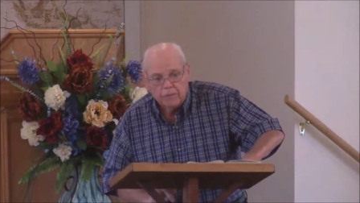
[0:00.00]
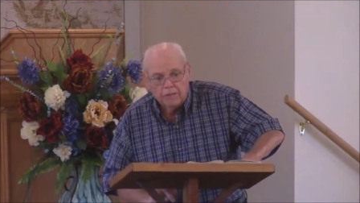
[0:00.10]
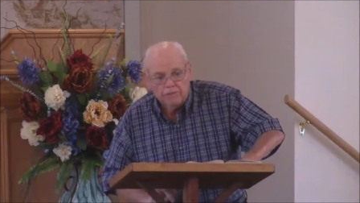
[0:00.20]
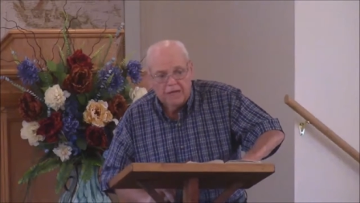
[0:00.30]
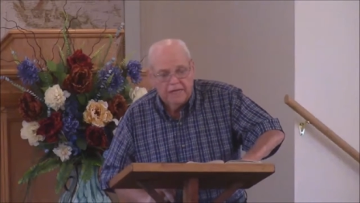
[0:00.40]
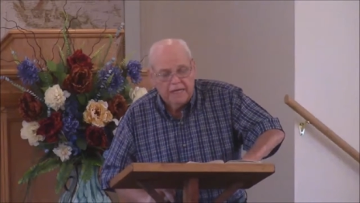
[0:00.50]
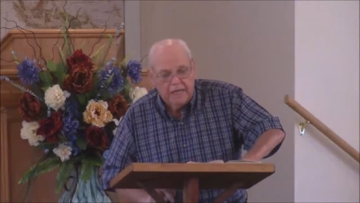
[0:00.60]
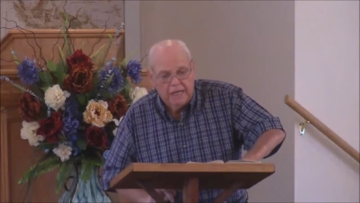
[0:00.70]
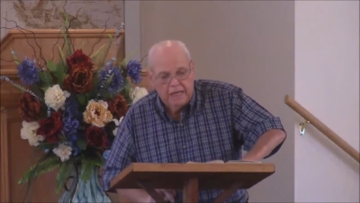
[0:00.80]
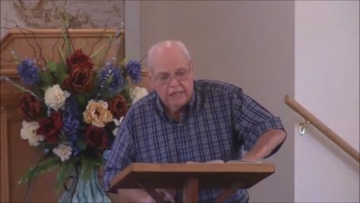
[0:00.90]
that
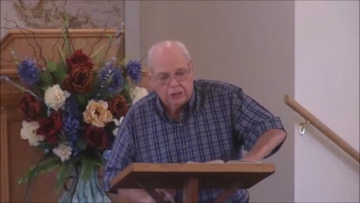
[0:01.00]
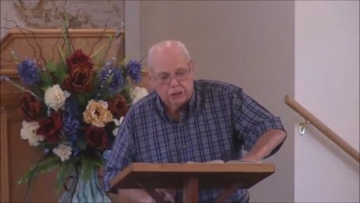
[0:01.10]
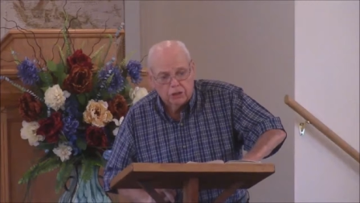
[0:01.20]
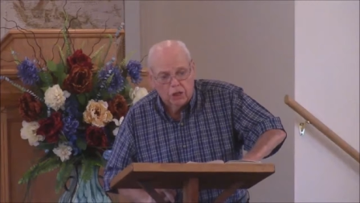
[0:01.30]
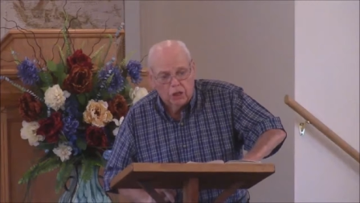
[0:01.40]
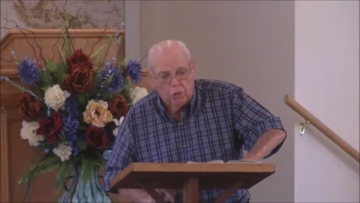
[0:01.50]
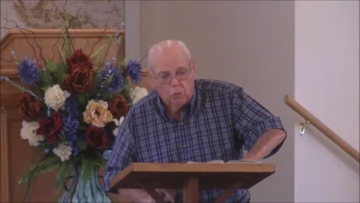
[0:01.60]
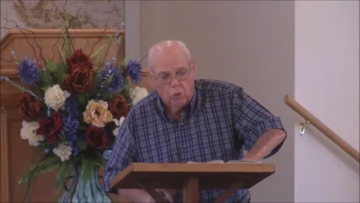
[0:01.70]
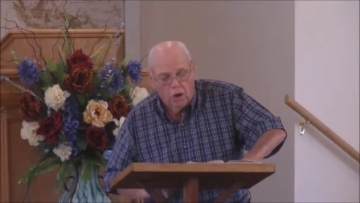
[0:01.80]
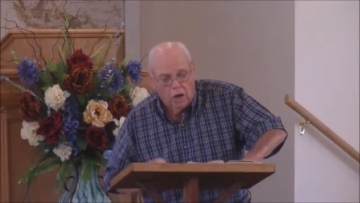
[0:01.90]
he is
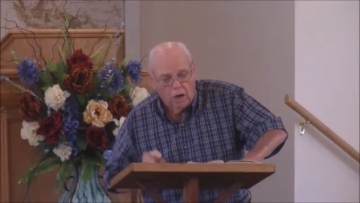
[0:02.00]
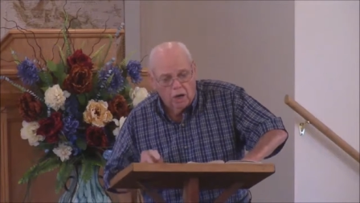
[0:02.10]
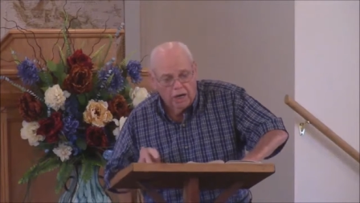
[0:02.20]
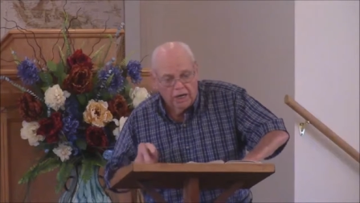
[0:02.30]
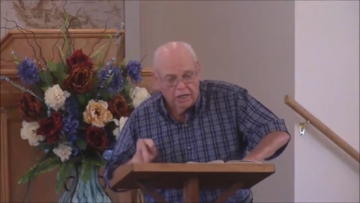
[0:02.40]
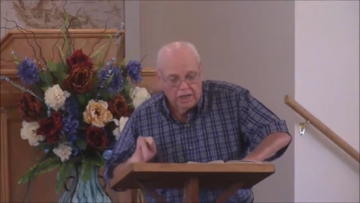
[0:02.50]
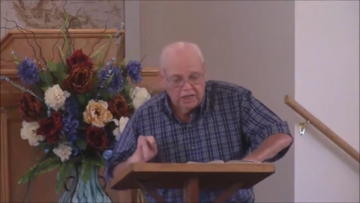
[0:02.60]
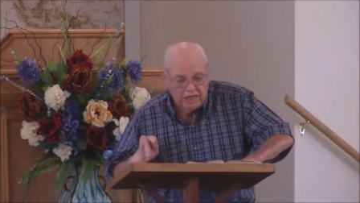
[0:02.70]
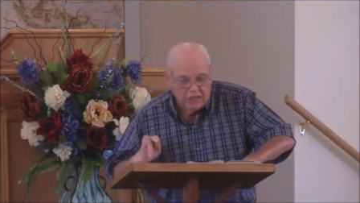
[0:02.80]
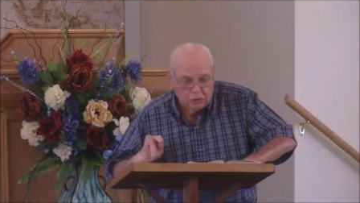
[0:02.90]
and
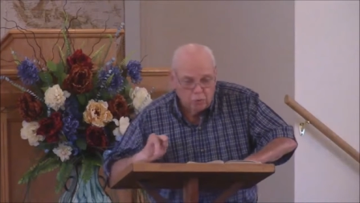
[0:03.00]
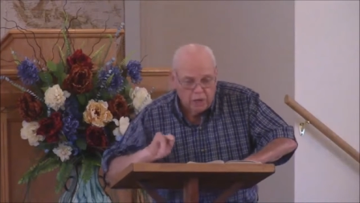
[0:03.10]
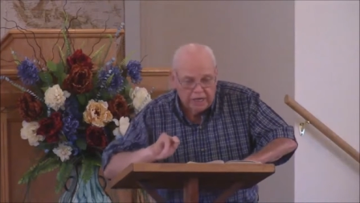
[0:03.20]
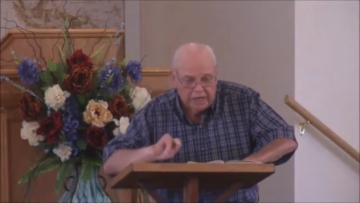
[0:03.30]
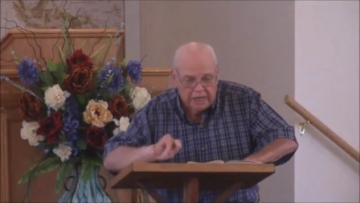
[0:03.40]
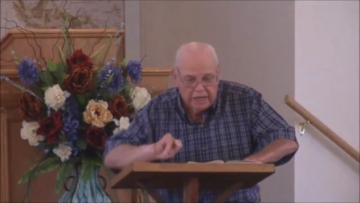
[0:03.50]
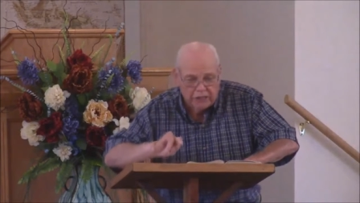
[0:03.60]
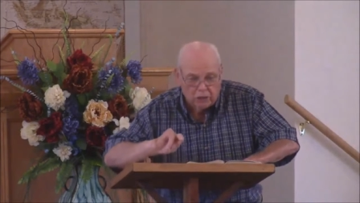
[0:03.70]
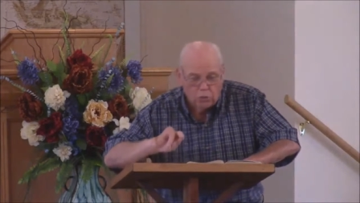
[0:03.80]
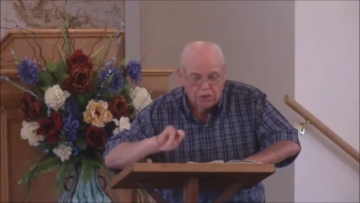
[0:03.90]
he's wicked and
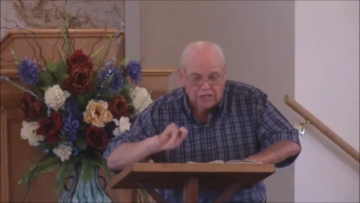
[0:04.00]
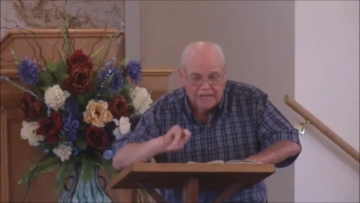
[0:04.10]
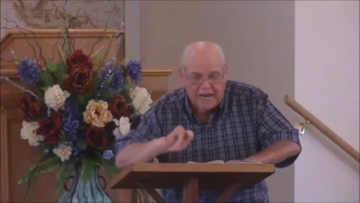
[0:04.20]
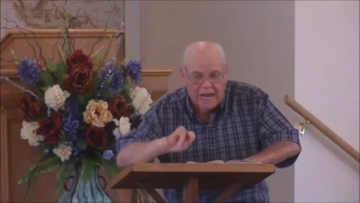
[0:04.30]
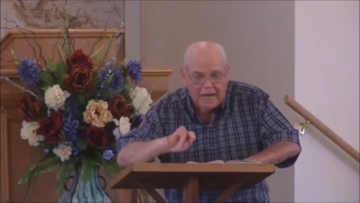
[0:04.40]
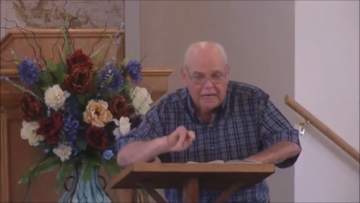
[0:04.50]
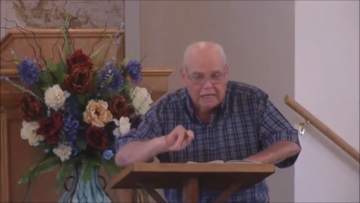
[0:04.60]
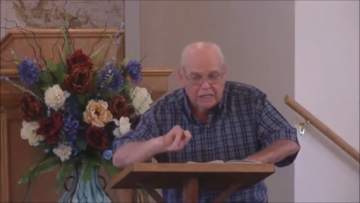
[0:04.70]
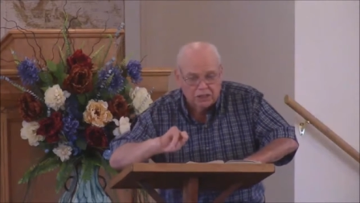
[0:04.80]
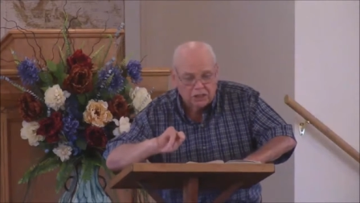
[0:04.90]
he's going to die in
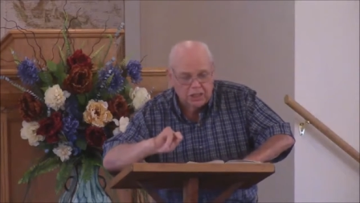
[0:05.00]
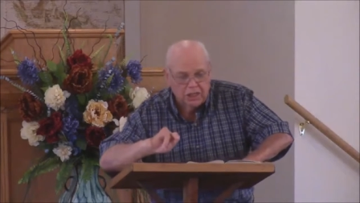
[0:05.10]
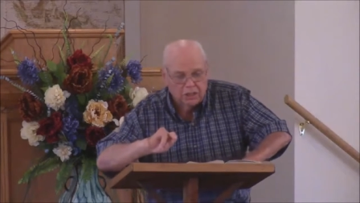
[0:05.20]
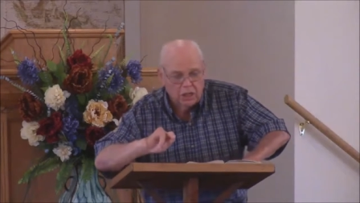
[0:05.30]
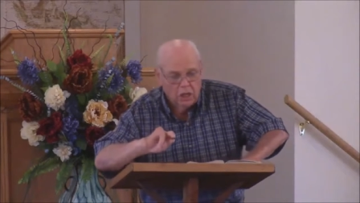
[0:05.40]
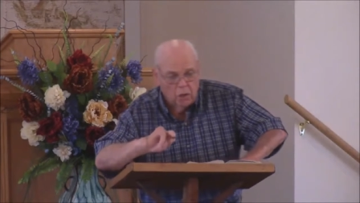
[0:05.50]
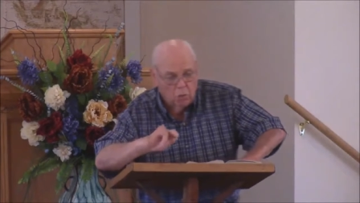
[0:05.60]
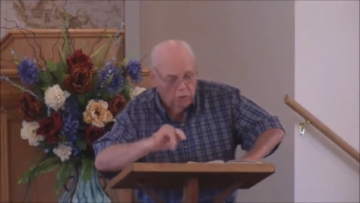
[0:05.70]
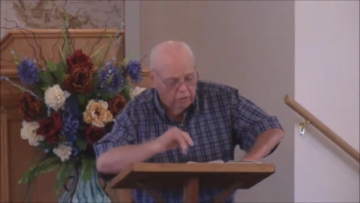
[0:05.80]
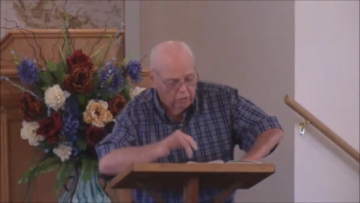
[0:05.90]
his sins?
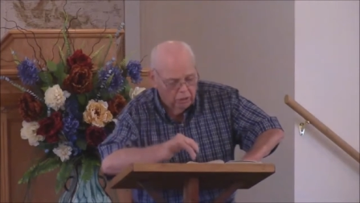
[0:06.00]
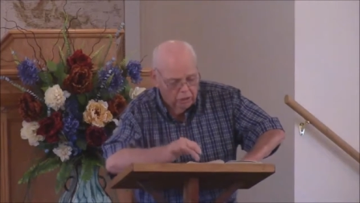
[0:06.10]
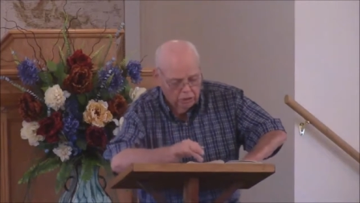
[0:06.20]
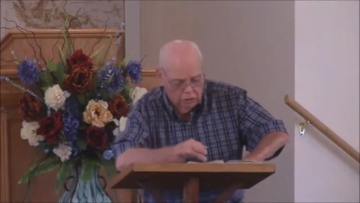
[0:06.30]
Well,